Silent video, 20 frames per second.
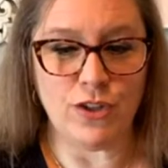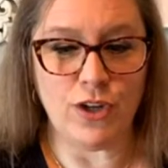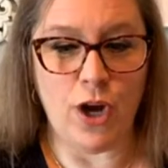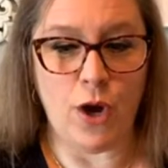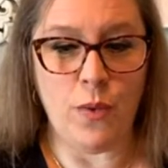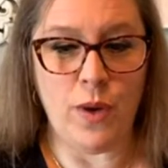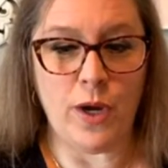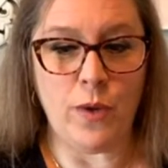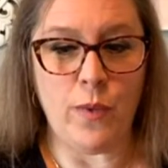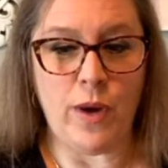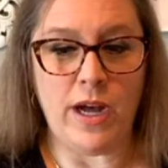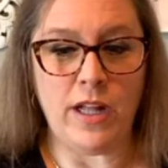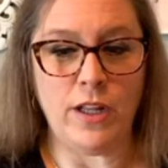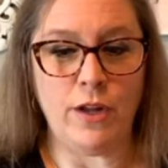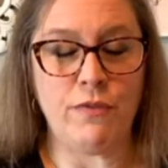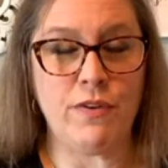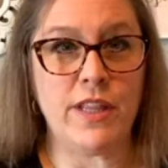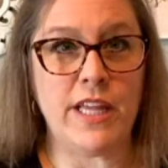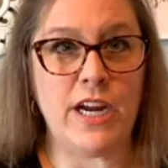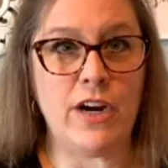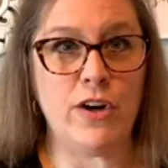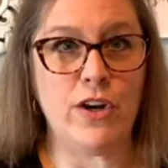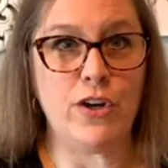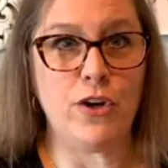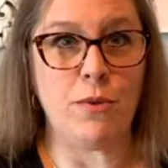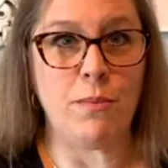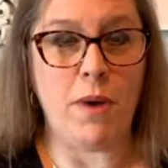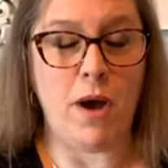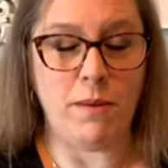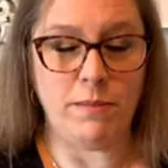are going well over there and
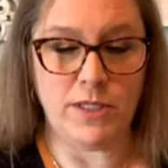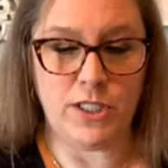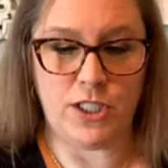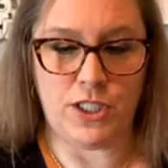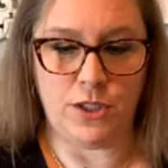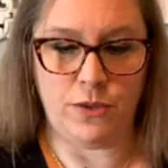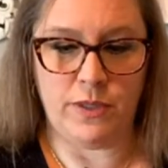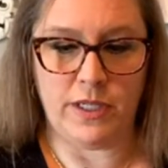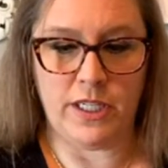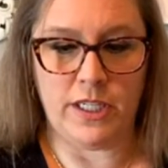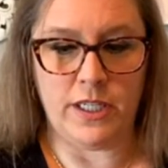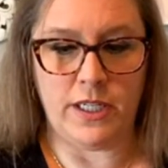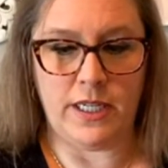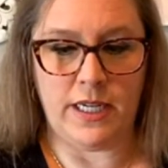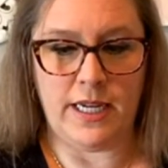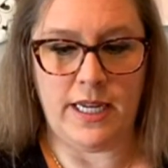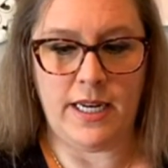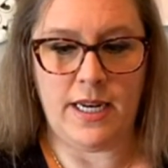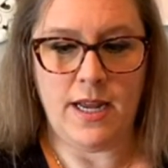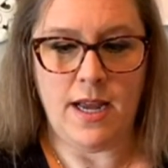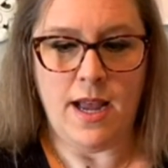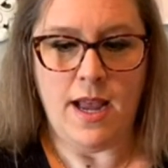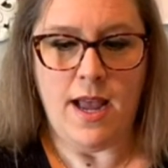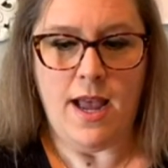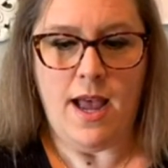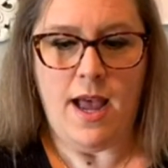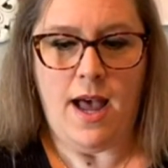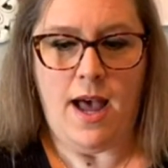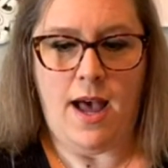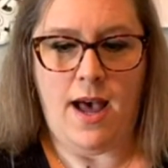your mom is doing good.
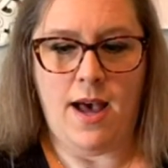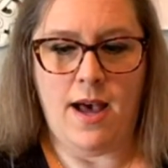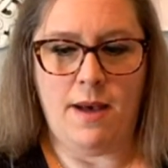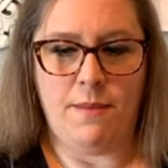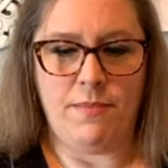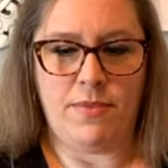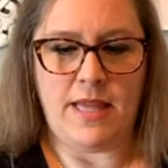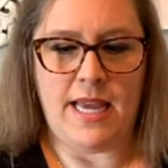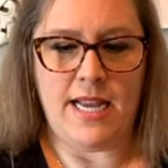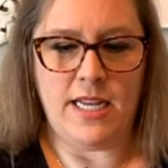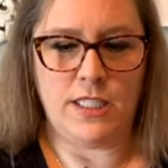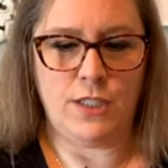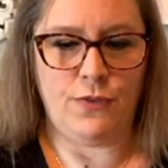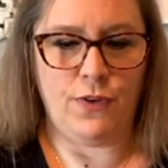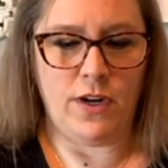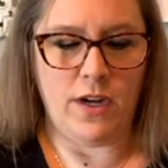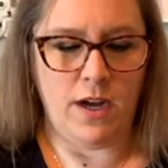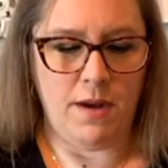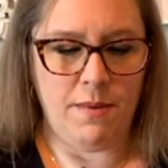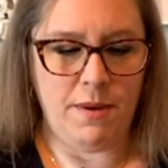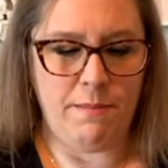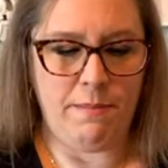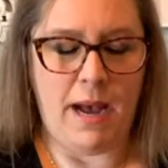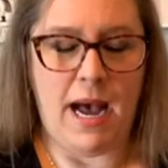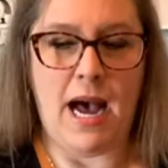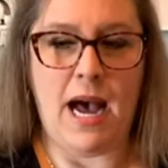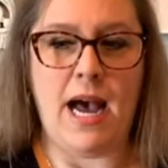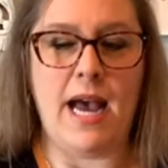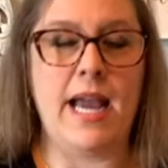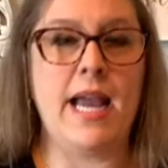Um, thanks for coming
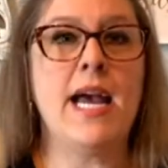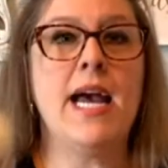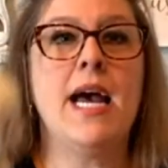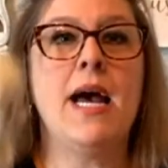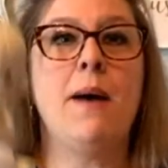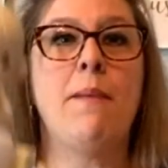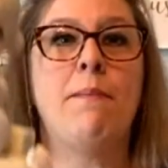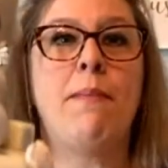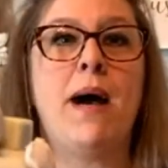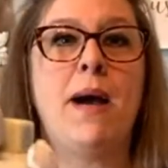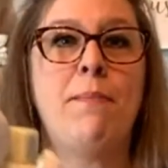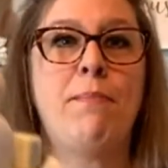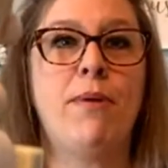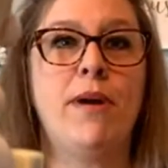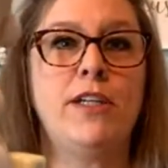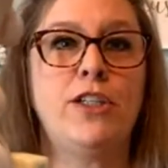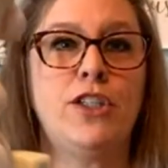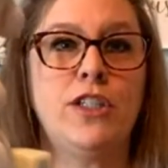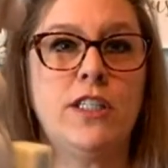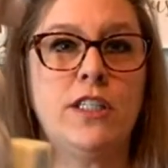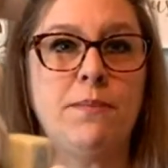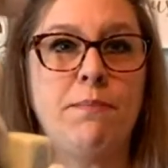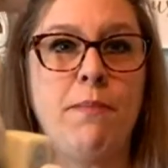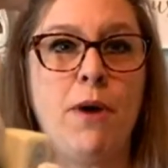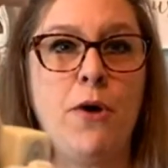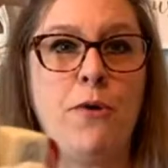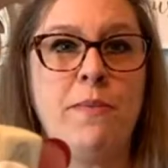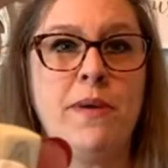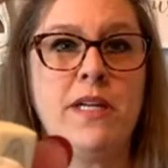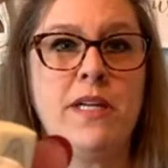by. My Precious
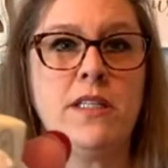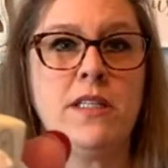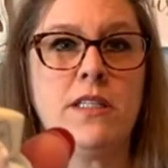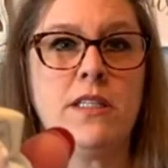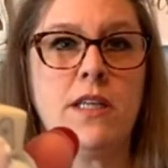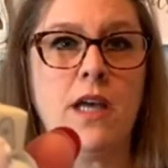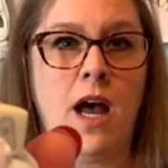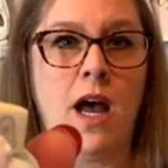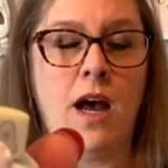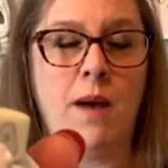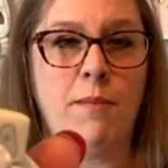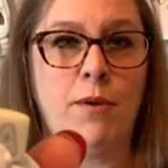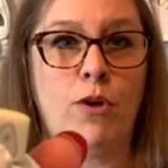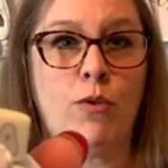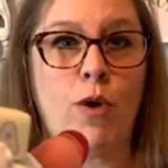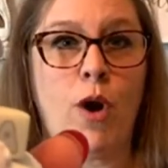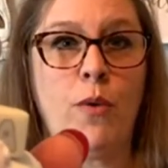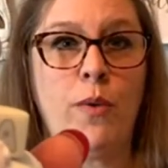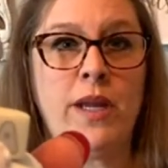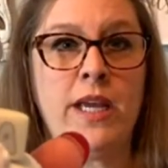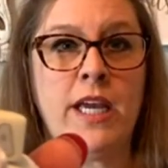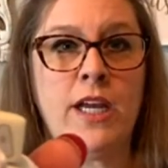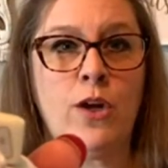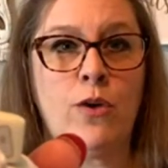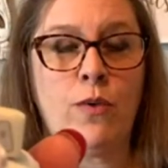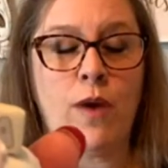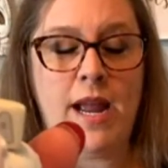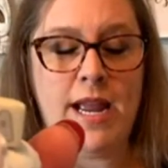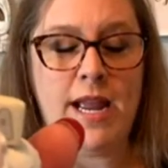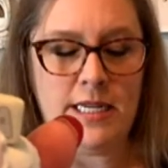Moments um, Growing in
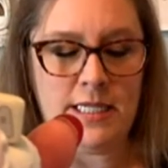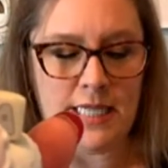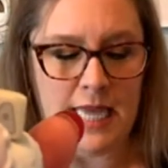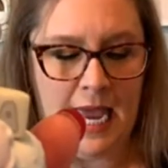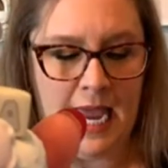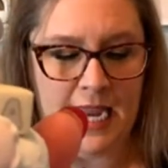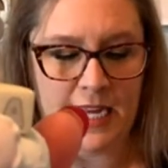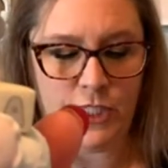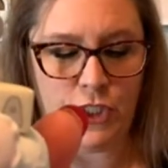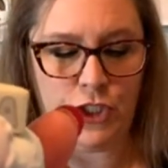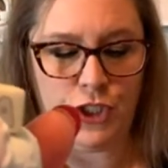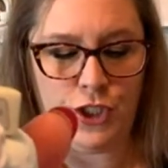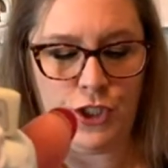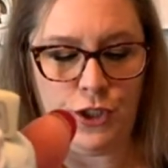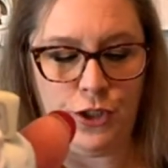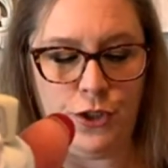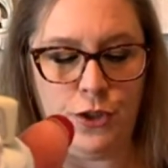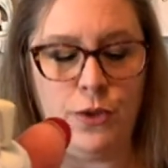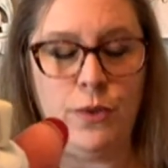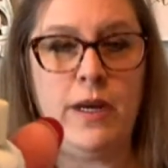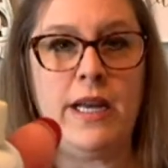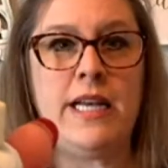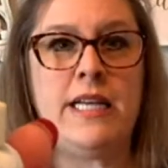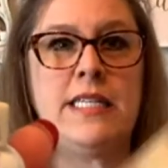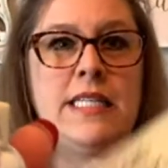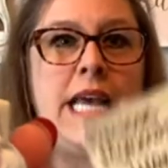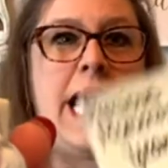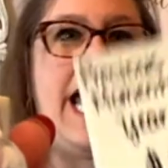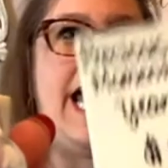Grace, age two, is